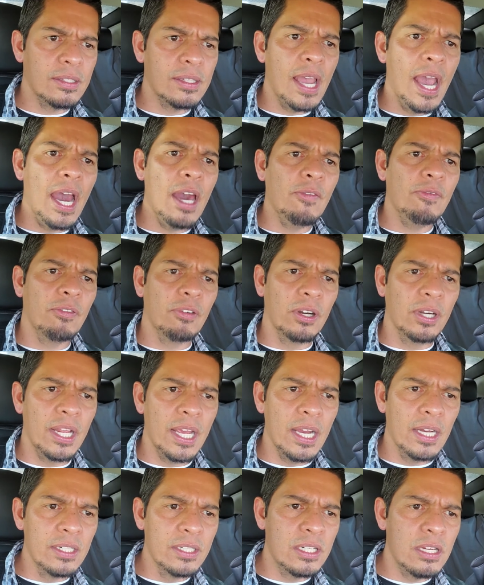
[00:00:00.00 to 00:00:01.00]
ad for
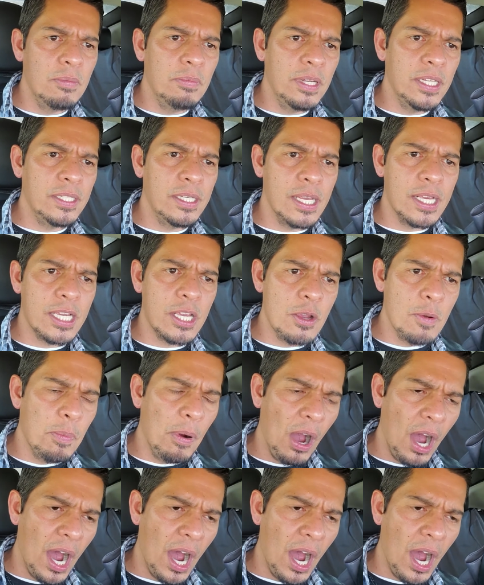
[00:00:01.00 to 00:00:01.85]
an LGBTQ